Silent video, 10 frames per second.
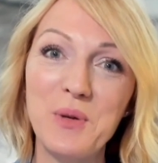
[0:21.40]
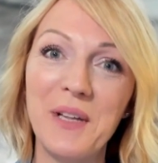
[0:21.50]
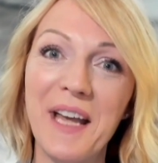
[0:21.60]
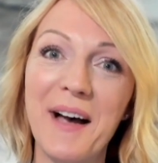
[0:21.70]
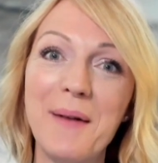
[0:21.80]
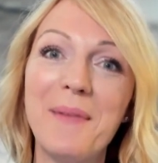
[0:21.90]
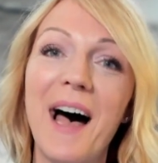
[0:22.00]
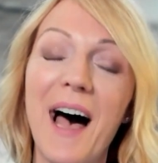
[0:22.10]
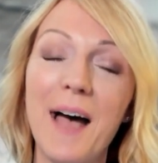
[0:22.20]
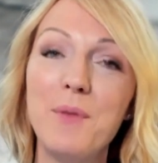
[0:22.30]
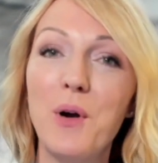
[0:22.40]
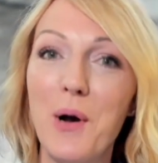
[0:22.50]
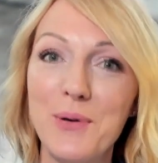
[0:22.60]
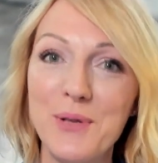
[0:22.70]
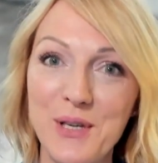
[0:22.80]
Tooling Up. I'm your
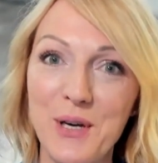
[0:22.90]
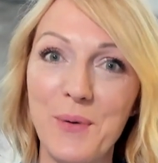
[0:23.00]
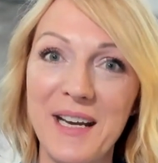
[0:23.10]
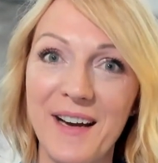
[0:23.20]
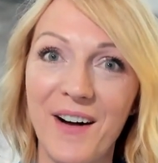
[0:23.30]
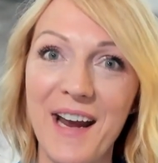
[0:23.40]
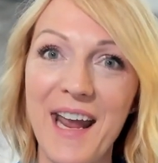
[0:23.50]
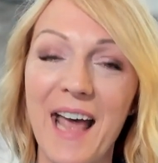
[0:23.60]
host, Toni Neary,